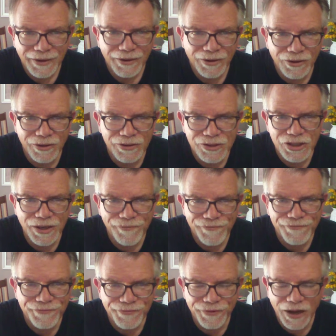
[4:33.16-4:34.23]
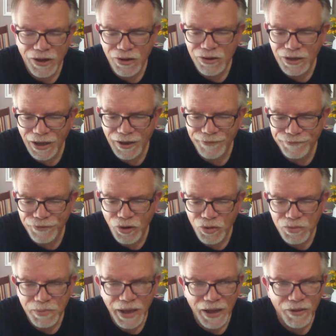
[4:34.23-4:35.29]
urgent
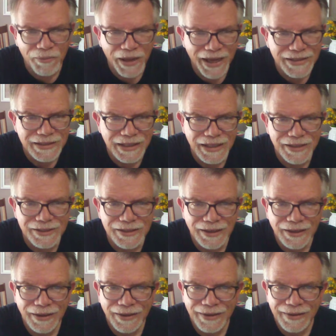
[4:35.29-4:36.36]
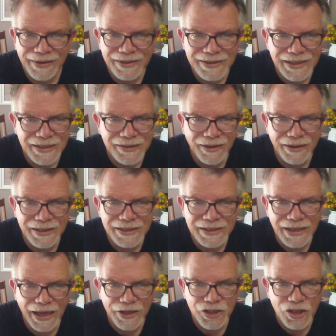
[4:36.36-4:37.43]
phone mail message, it's just going to
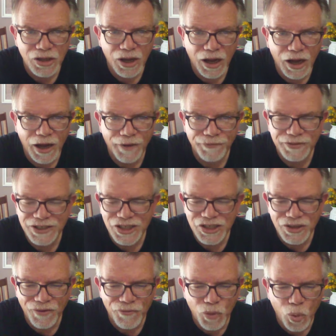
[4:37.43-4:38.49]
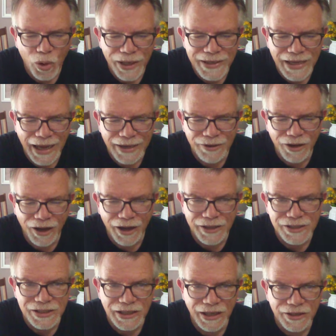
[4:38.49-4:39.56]
set you off. Just avoid that
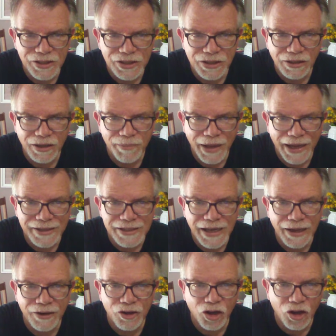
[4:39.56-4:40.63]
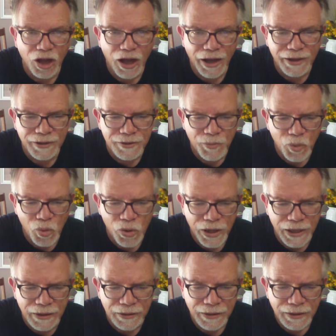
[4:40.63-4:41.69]
nonsense till about 10 o'clock in the
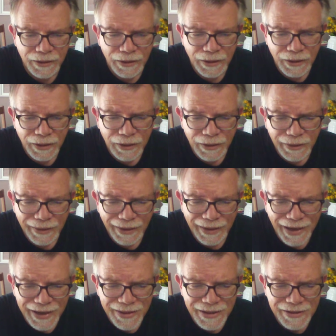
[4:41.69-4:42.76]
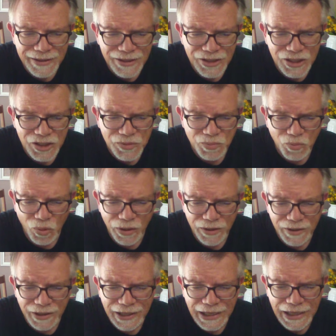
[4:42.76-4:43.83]
morning. And I think this is one of
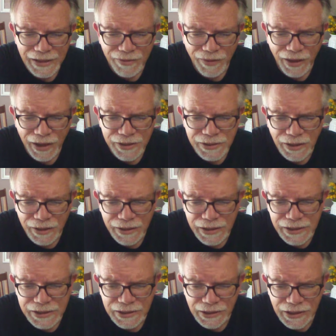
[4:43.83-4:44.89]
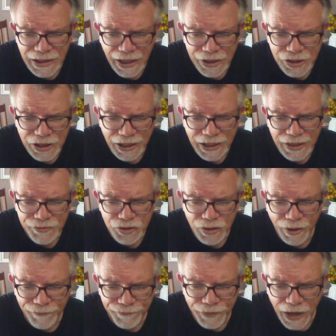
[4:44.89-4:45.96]
the key things on this list. It gives you
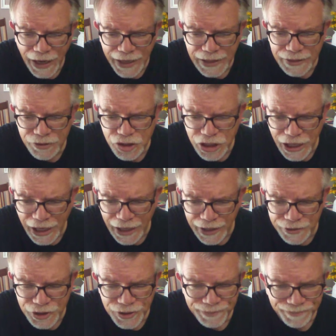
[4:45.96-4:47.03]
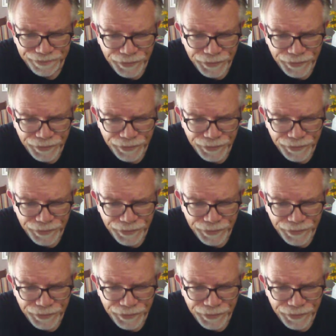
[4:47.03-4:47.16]
a fighting chance